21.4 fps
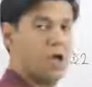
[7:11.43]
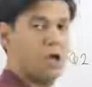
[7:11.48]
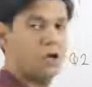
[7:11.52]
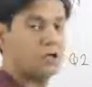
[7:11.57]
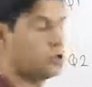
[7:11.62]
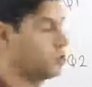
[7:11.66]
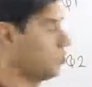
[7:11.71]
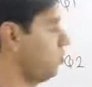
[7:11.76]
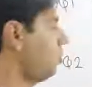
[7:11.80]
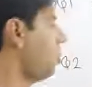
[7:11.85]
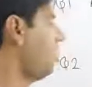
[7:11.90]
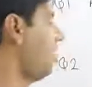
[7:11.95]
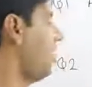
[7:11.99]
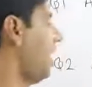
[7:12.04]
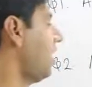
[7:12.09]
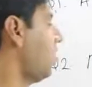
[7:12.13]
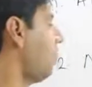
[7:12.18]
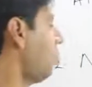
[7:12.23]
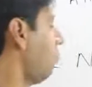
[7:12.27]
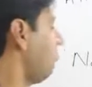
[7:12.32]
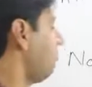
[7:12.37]
So
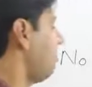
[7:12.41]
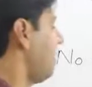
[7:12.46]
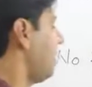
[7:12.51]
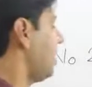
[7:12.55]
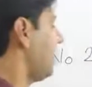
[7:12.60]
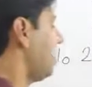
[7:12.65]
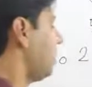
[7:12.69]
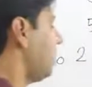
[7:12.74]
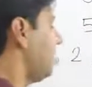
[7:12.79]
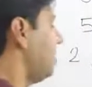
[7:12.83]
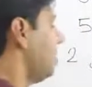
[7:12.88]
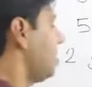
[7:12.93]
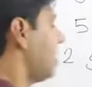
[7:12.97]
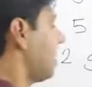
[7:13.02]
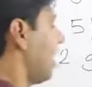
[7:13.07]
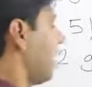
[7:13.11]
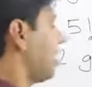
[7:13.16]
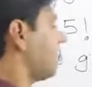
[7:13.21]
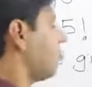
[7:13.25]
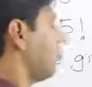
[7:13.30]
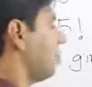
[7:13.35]
none of the girls
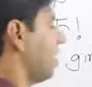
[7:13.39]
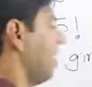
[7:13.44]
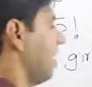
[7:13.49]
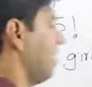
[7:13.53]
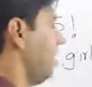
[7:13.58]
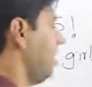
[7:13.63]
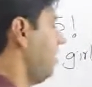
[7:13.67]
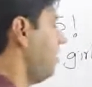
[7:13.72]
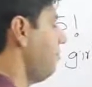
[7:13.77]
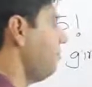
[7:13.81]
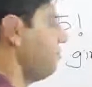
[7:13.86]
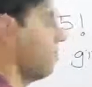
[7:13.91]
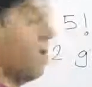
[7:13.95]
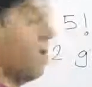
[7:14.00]
are together,